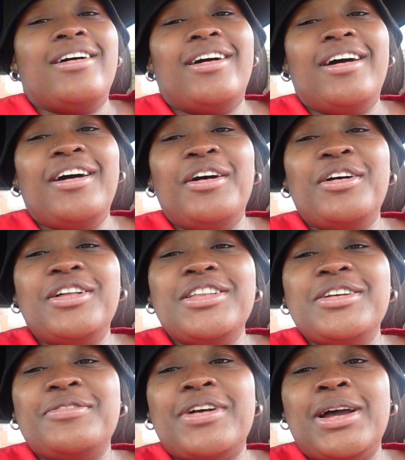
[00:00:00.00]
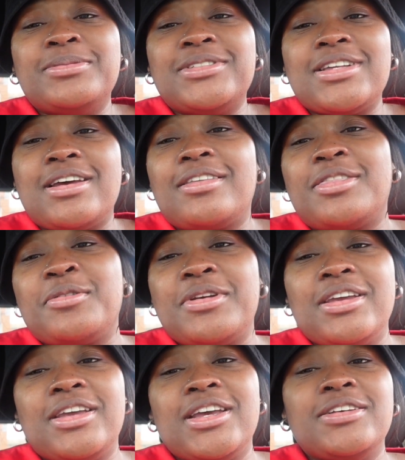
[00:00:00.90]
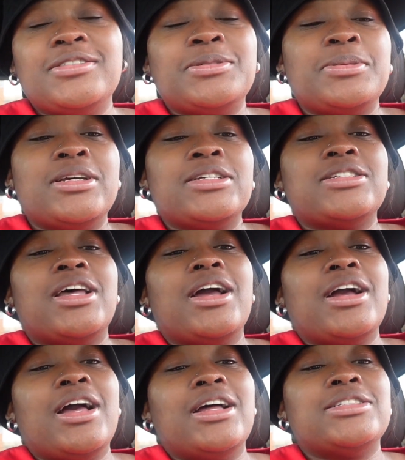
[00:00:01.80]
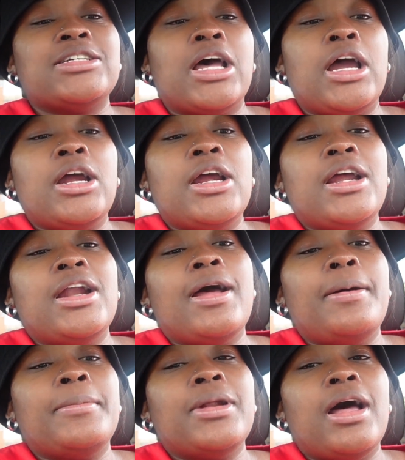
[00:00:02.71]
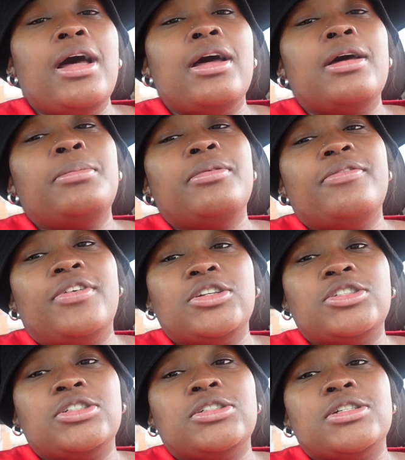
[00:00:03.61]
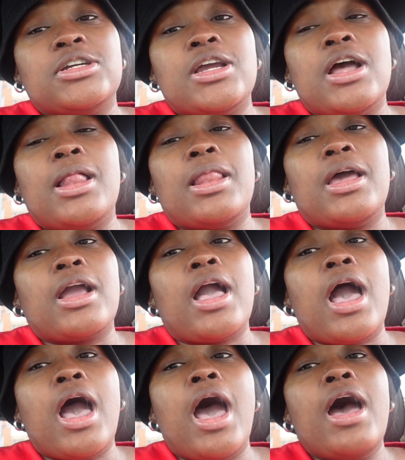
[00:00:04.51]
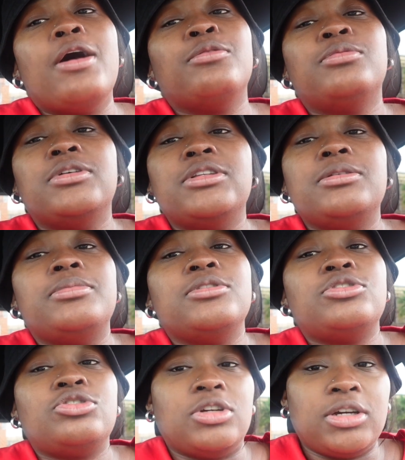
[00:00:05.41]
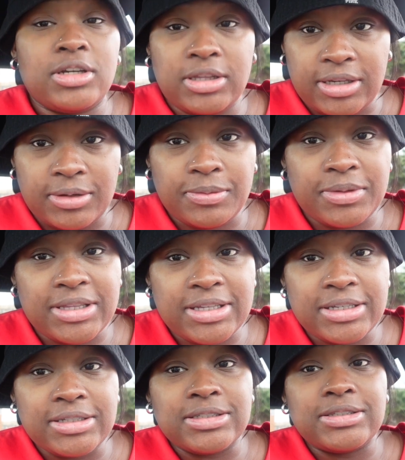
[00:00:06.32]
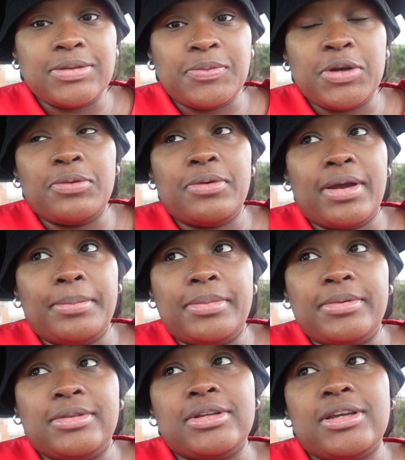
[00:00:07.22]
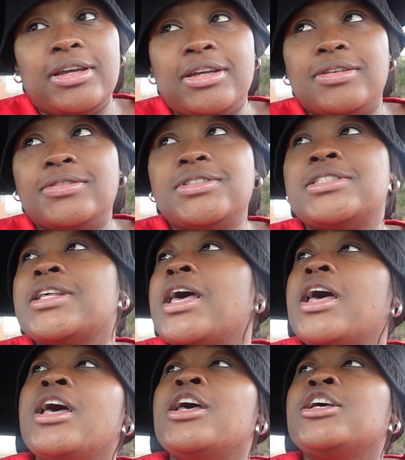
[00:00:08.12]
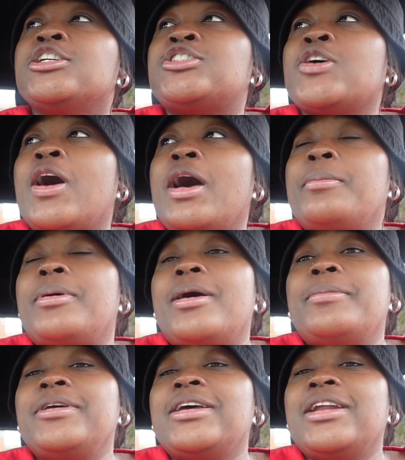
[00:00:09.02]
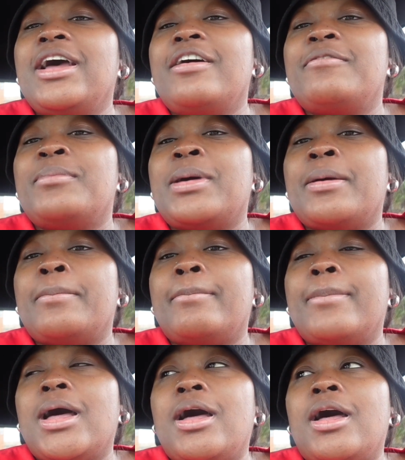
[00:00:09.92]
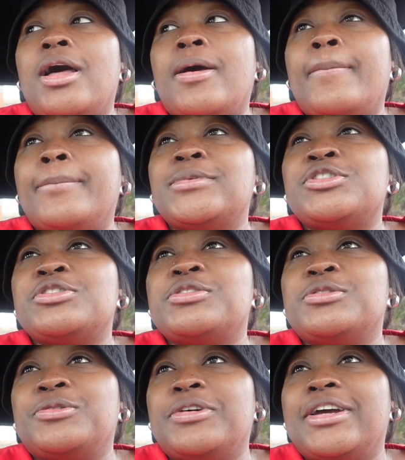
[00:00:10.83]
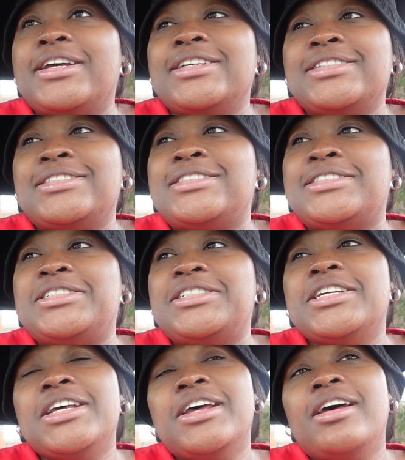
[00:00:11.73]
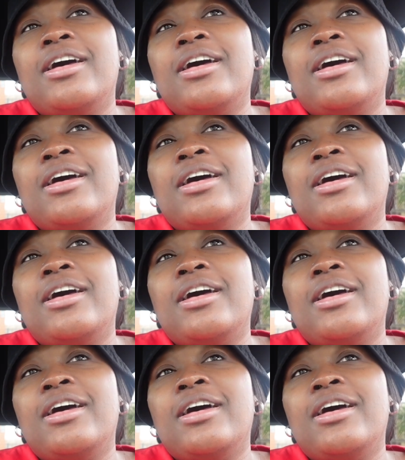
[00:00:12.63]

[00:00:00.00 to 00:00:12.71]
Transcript: I only wrapped like three gifts because I got tired, and I'm not a professional, y'all. Like I really be struggling with these with wrapping the gifts. So I'm probably gonna have my mom do the rest.